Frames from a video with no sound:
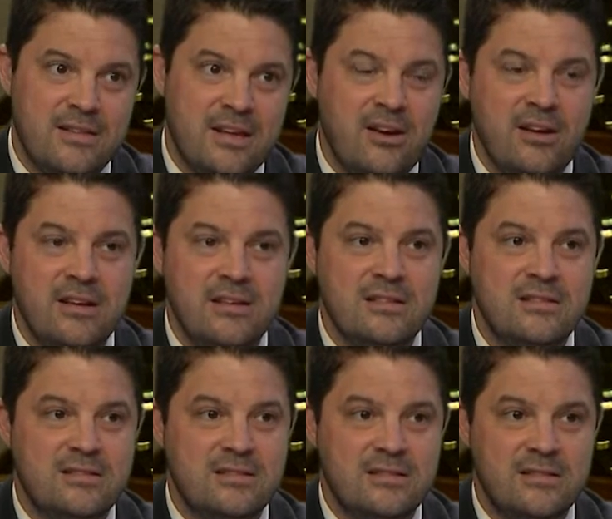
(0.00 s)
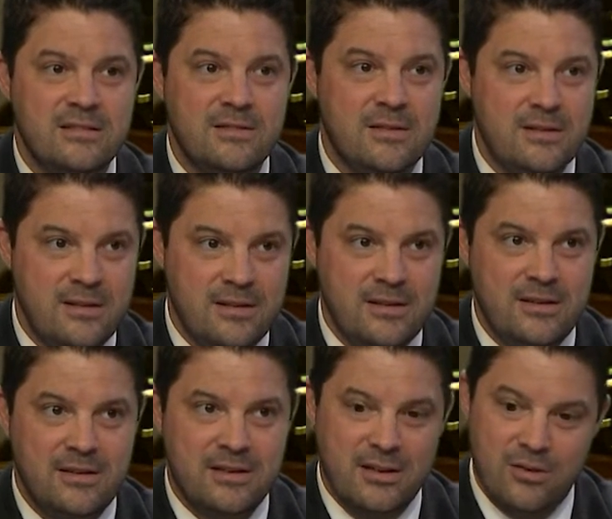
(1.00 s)
There is, uh,
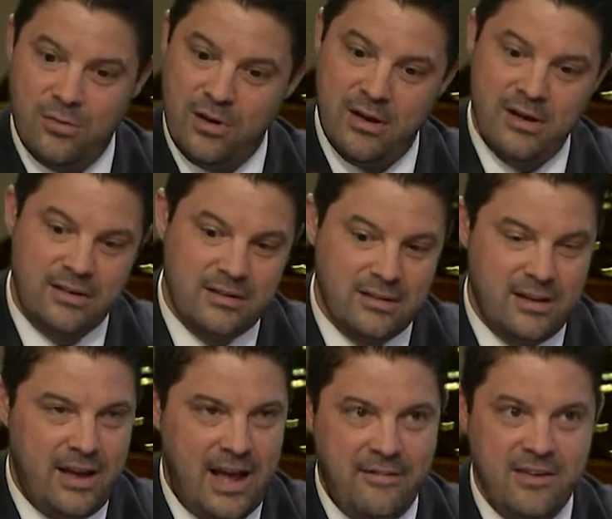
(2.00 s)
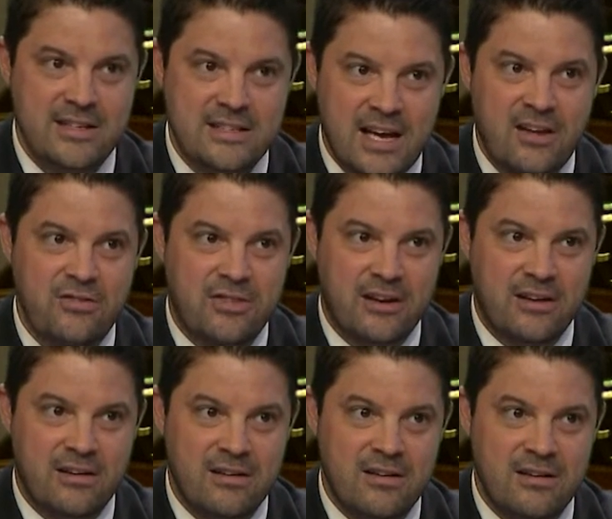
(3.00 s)
you know, evidence out there.